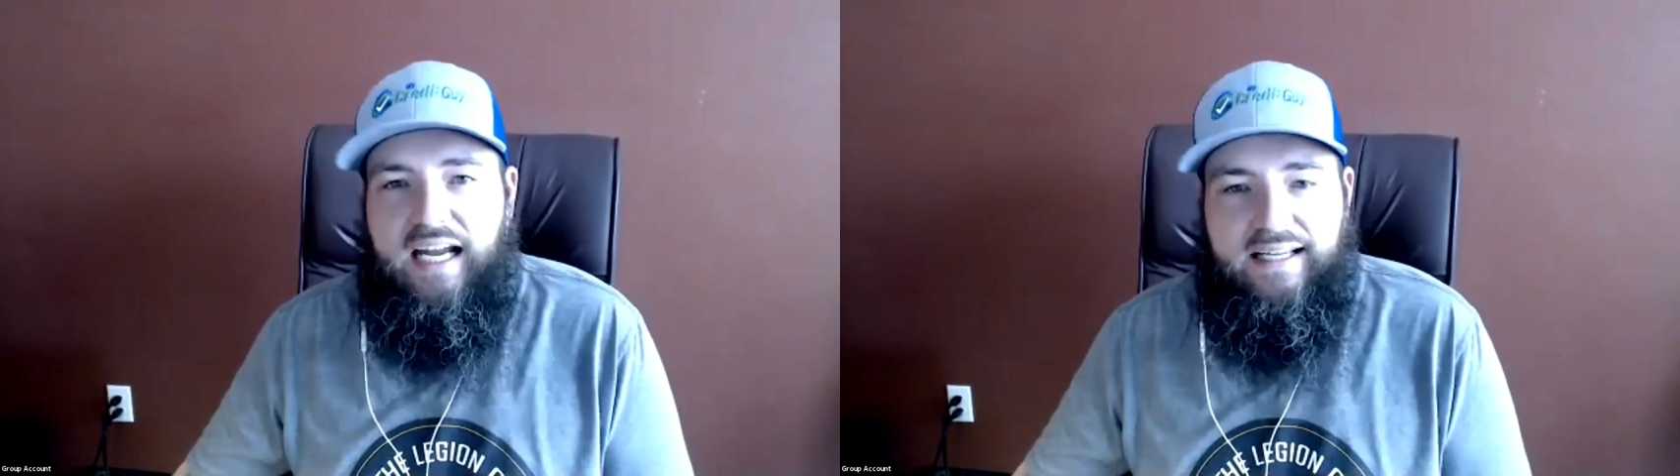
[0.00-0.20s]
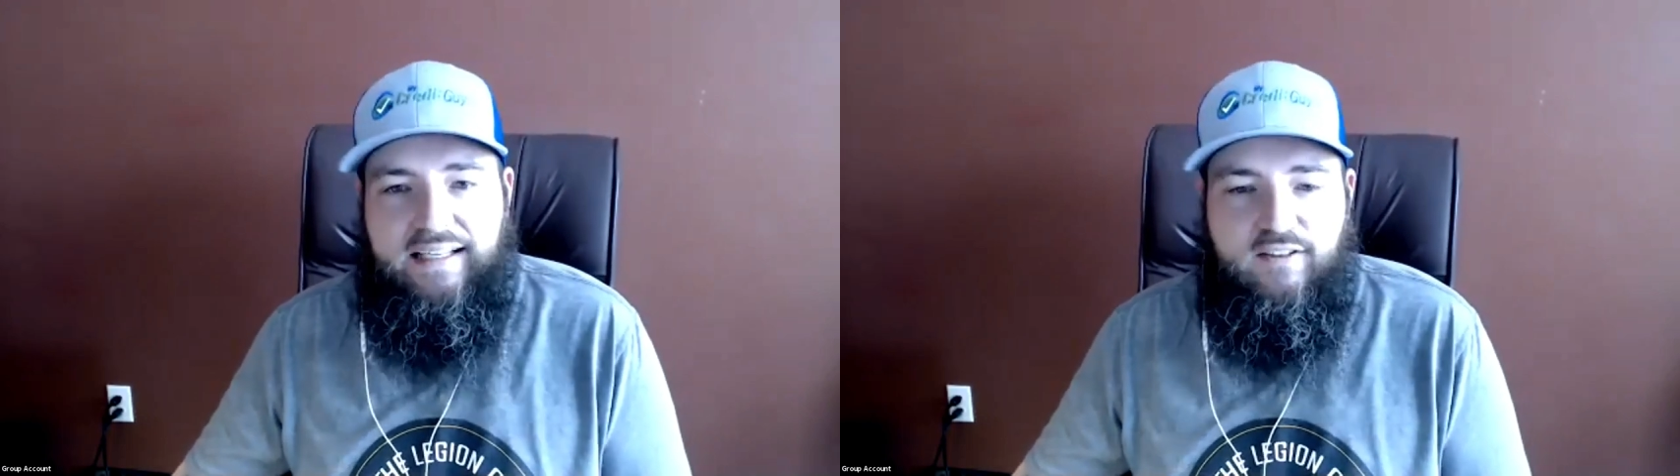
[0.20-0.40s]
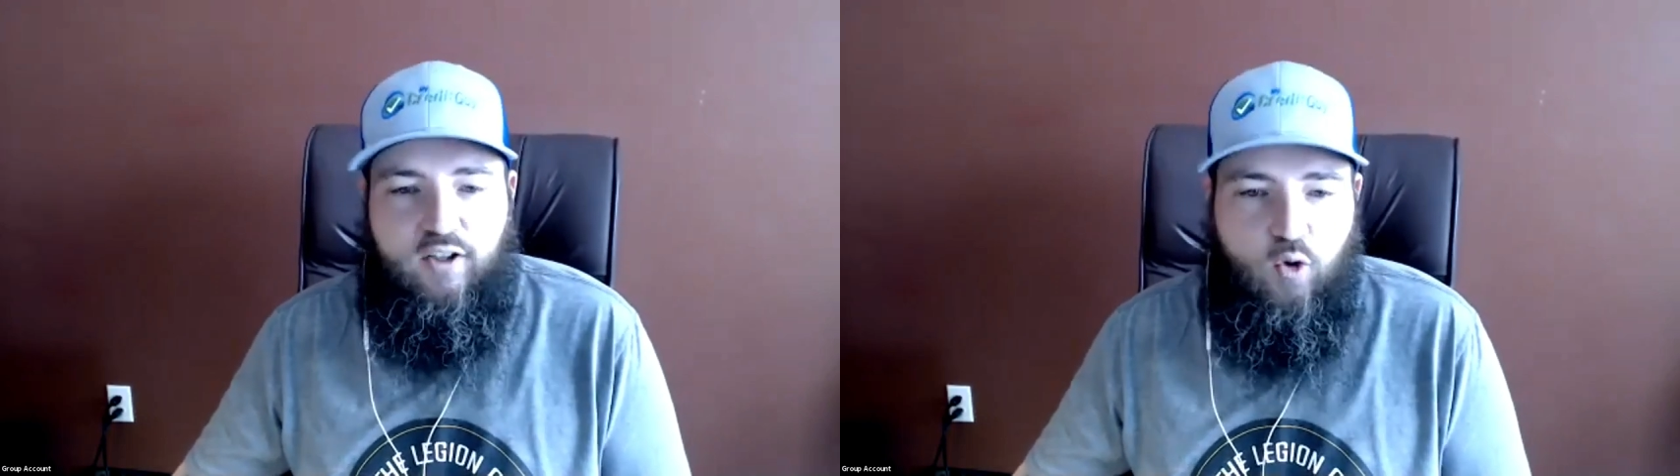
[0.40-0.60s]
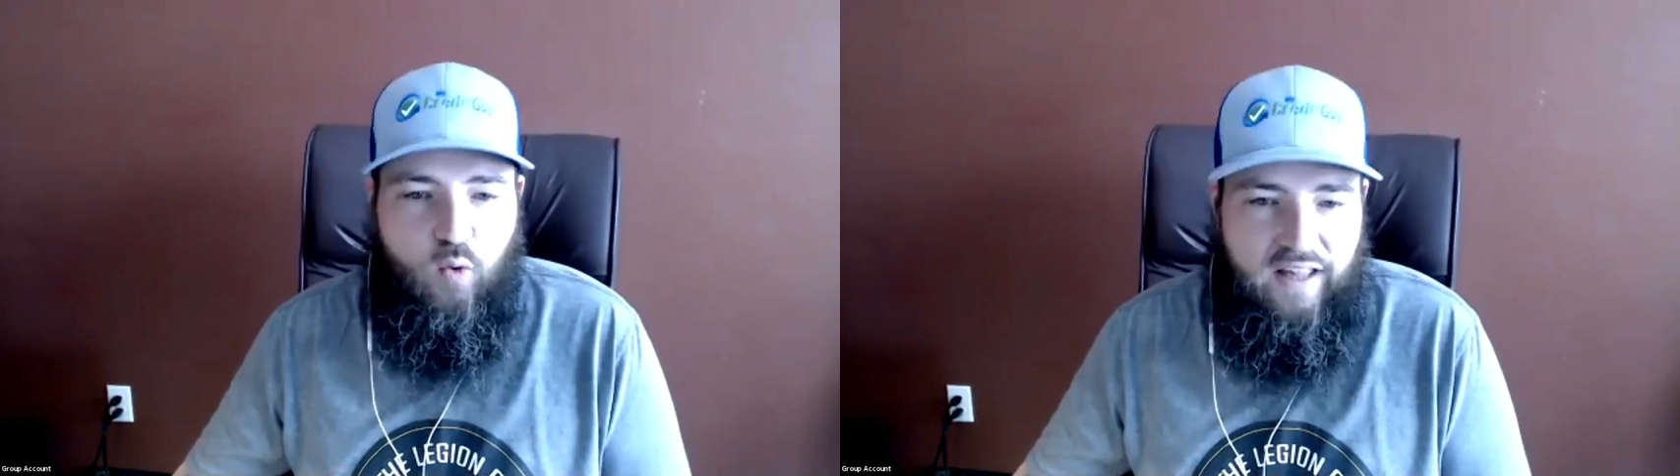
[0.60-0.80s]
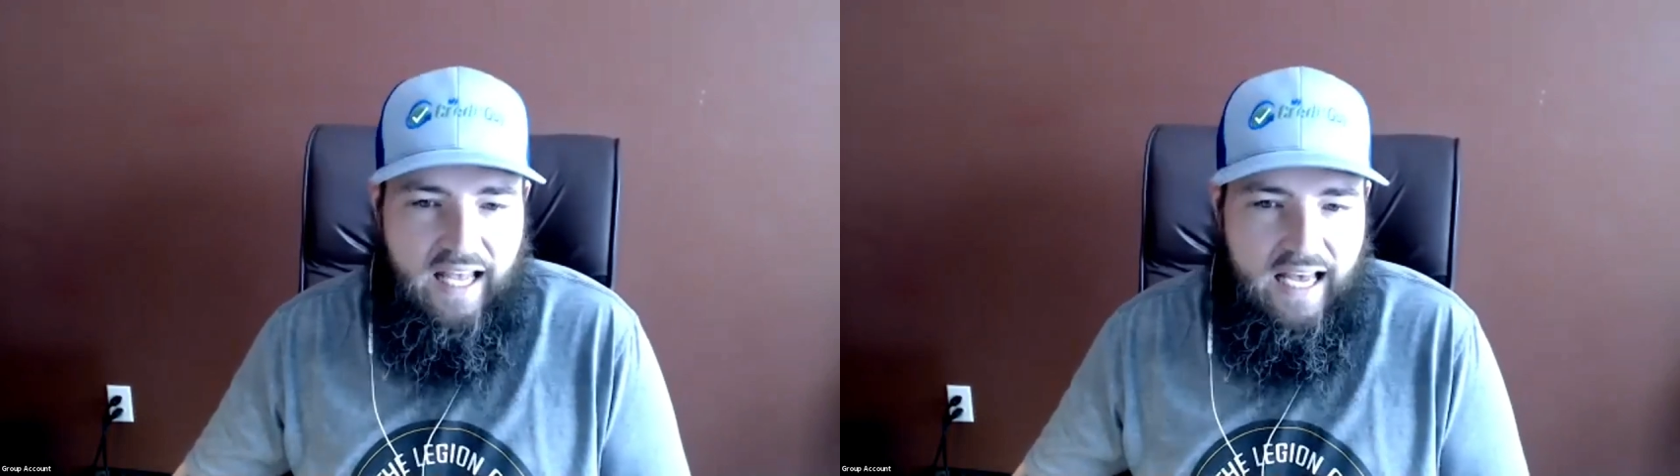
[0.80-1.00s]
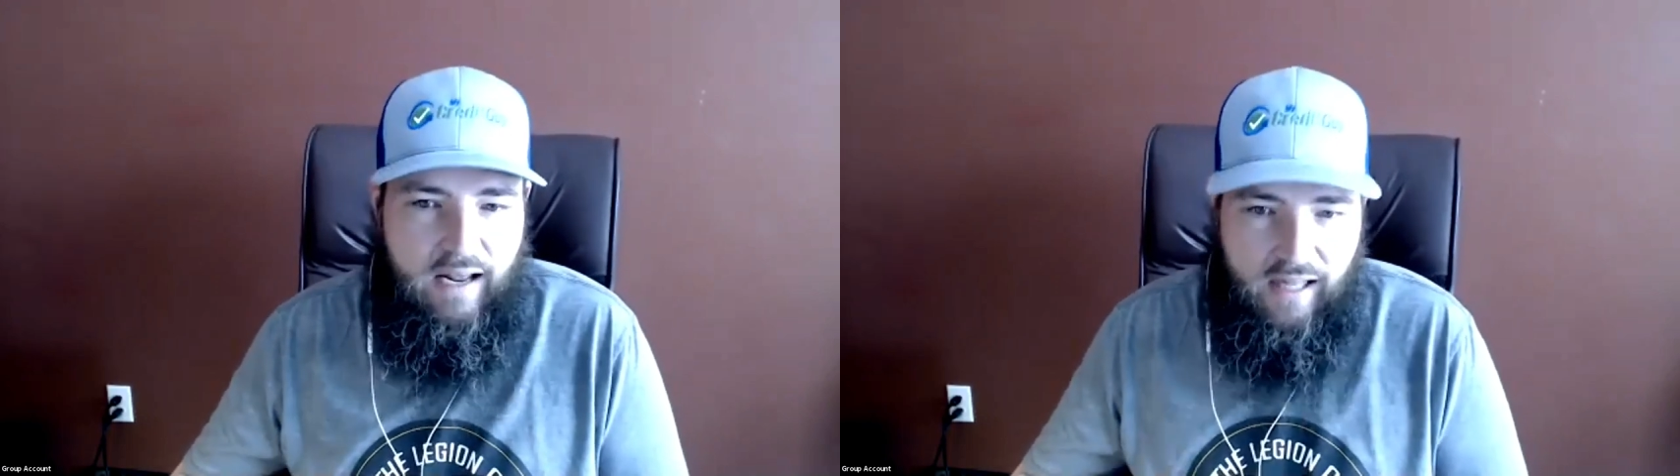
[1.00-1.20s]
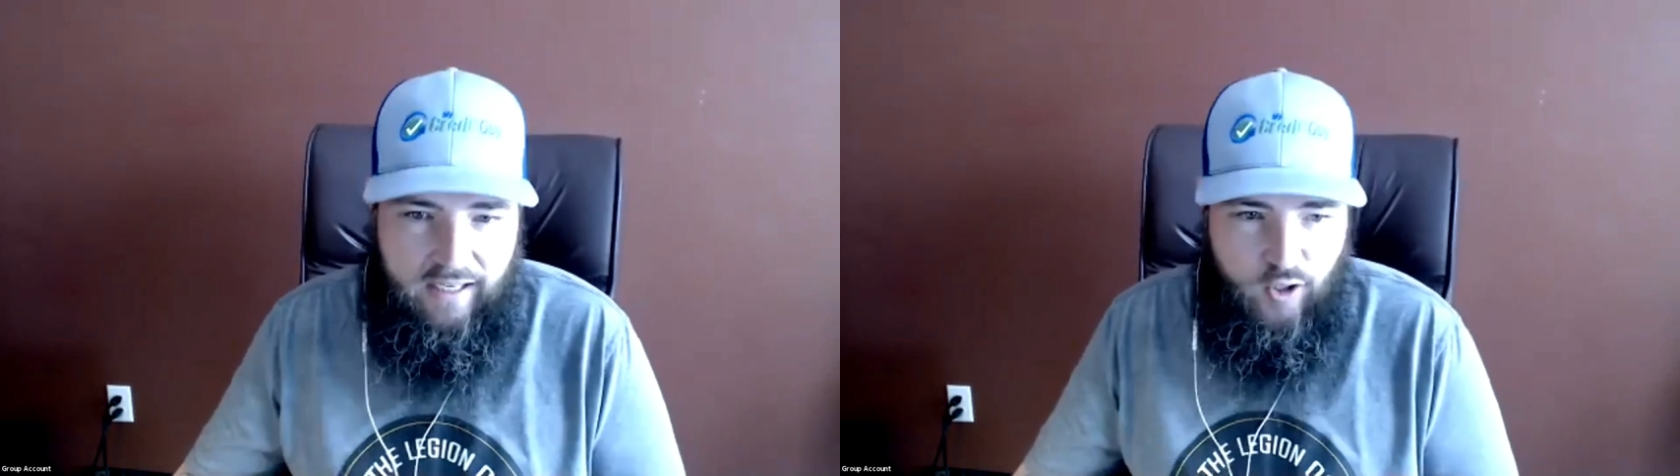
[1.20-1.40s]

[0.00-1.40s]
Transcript: And so with that, I'd like